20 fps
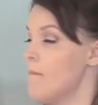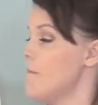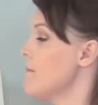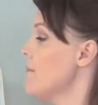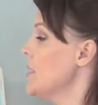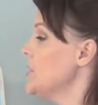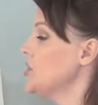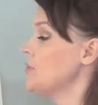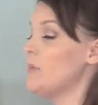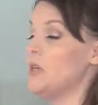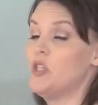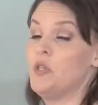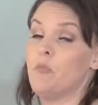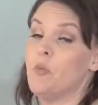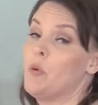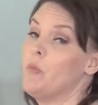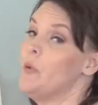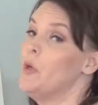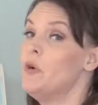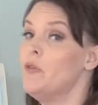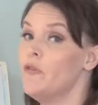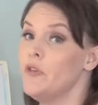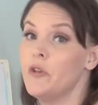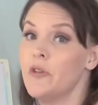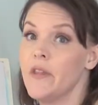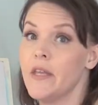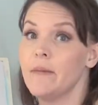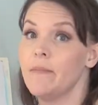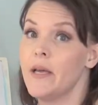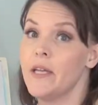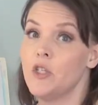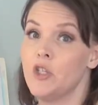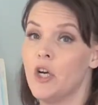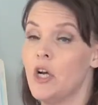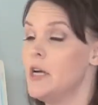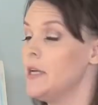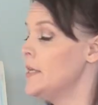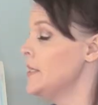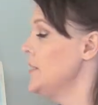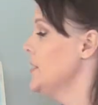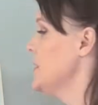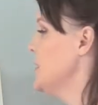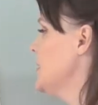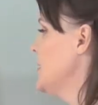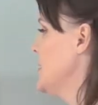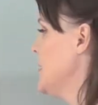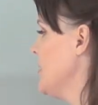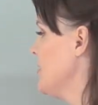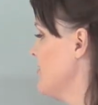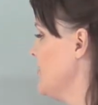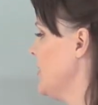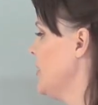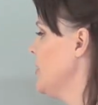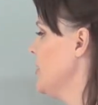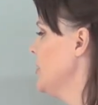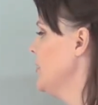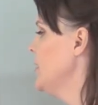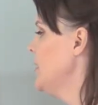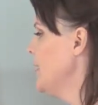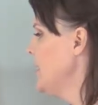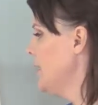much, much more beautiful than my drawing, the stick figure.